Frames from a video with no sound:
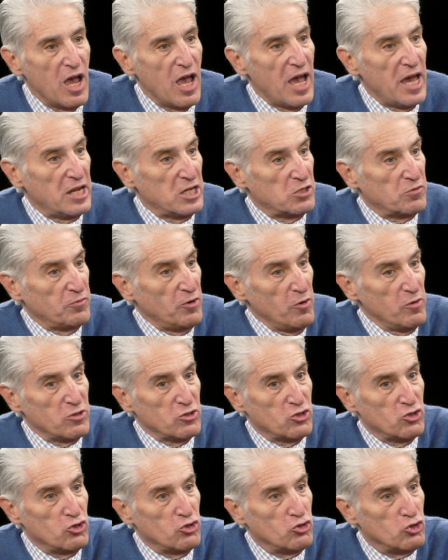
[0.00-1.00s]
And as far
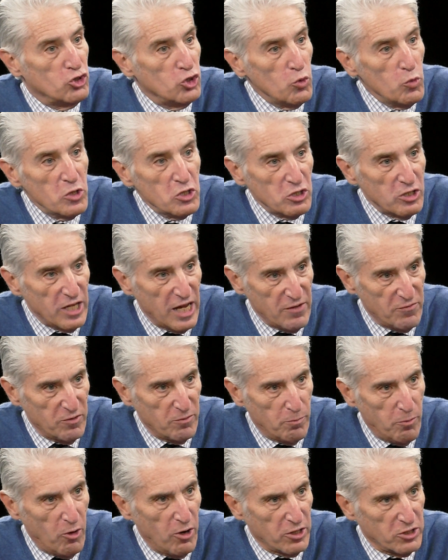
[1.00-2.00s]
as Jewish life in
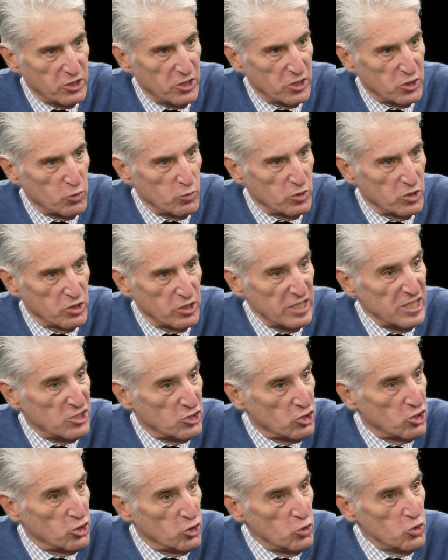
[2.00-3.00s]
Parkchester was
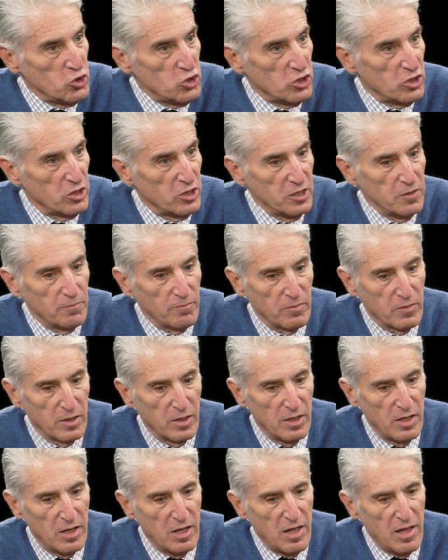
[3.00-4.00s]
institutionally,
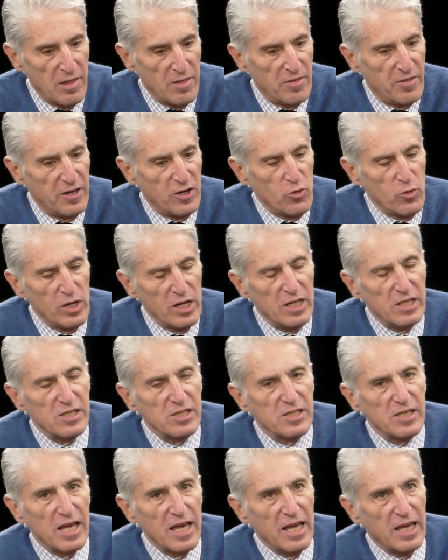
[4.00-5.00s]
there
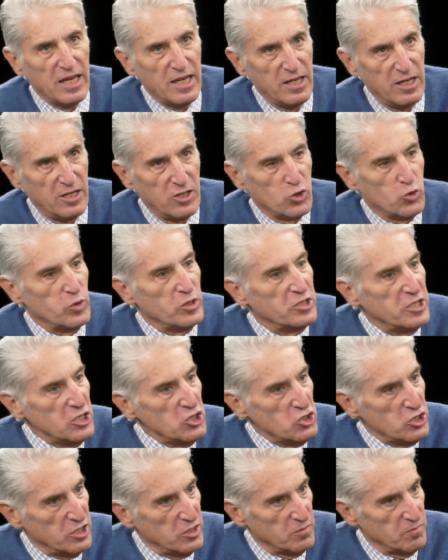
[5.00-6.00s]
is a
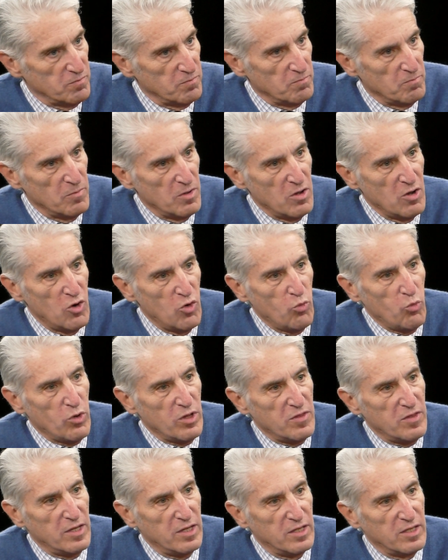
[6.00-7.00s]
tradition
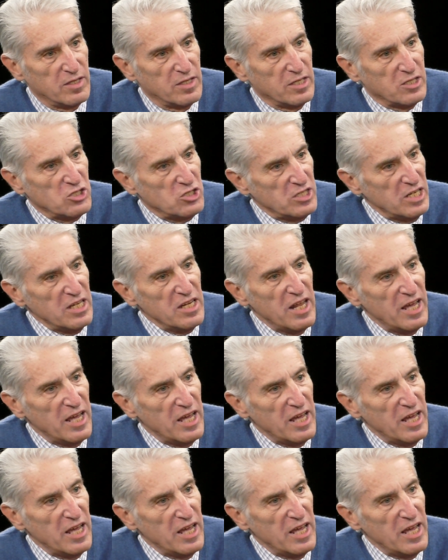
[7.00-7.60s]
within the St.